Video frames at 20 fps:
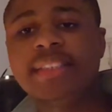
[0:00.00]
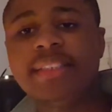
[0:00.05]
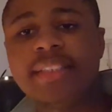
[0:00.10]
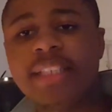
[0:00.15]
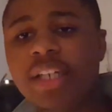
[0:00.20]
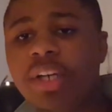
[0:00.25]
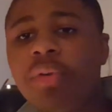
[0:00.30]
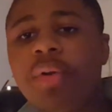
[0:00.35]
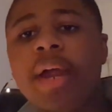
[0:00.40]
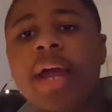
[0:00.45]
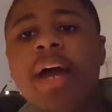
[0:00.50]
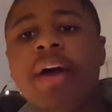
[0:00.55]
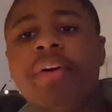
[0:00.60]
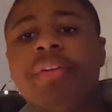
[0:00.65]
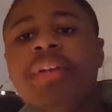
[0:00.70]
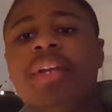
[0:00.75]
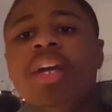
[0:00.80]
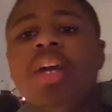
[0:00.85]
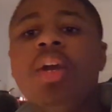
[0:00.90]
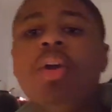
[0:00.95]
You can actually sit
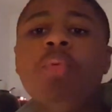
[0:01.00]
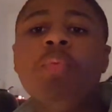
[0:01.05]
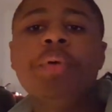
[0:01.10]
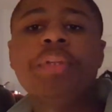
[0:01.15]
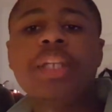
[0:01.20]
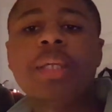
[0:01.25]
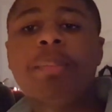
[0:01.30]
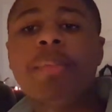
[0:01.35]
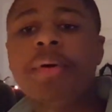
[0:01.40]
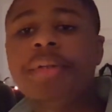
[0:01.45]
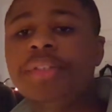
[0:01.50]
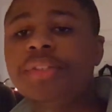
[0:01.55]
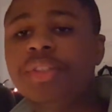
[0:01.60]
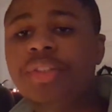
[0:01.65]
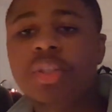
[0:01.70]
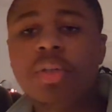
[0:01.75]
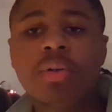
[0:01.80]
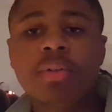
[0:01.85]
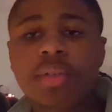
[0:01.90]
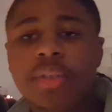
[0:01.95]
around with
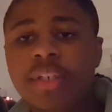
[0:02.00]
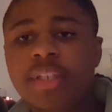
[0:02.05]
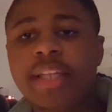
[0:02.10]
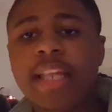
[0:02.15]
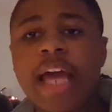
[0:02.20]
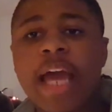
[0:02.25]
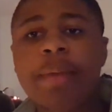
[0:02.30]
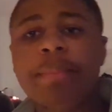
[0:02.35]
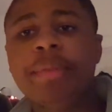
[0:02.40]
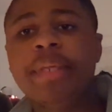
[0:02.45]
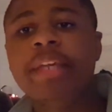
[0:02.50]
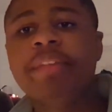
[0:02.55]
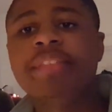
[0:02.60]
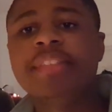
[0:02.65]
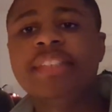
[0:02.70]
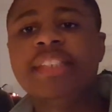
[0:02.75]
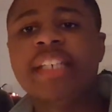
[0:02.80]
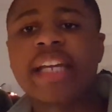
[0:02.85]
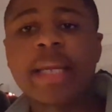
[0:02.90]
them on your shoulder, on your lap.